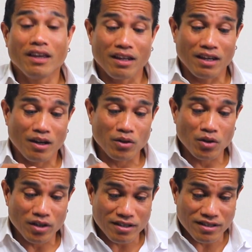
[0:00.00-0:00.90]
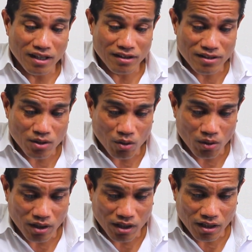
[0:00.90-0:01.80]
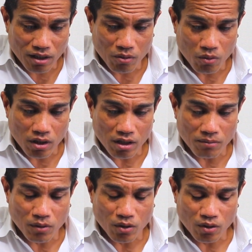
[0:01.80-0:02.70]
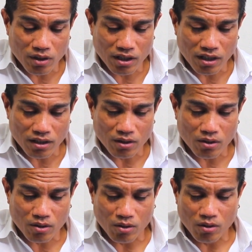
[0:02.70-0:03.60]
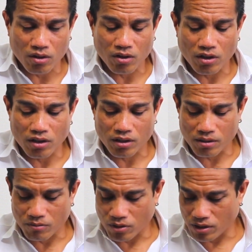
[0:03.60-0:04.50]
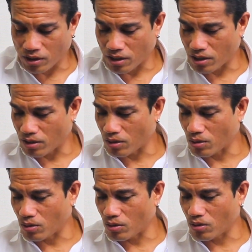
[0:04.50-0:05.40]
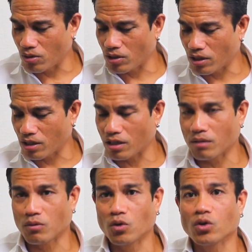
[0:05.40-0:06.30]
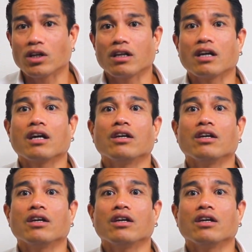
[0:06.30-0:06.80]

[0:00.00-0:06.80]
Now you're gonna take this coin here while I'm looking at the coin. I'm looking at the coin, and then I'm looking at